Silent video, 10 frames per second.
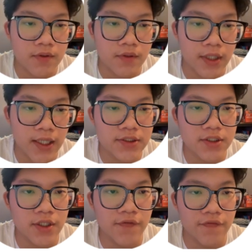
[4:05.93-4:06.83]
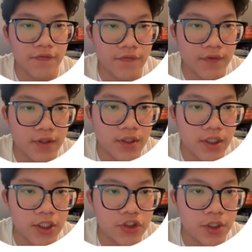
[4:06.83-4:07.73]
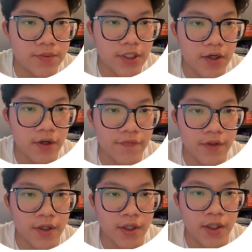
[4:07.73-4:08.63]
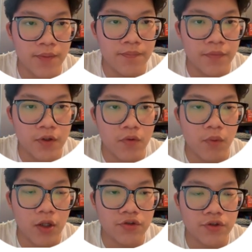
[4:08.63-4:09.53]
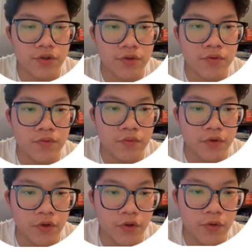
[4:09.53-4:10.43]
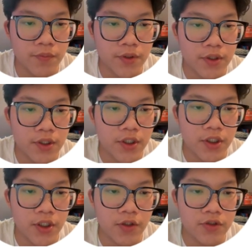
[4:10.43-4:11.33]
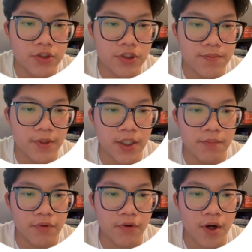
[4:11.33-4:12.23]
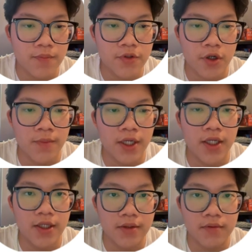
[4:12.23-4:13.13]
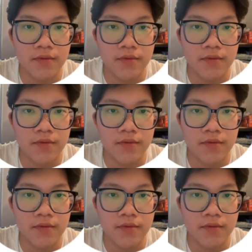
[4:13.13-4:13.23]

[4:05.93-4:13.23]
last, if it jumps out of the while true loop, it'll just display program terminated.